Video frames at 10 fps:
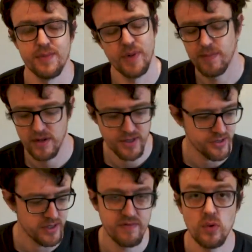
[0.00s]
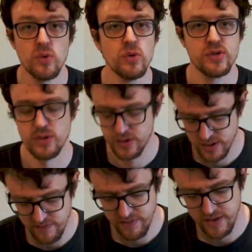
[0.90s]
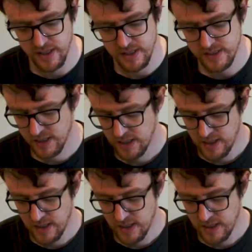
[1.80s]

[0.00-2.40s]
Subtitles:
and people are using it for all sorts of different things.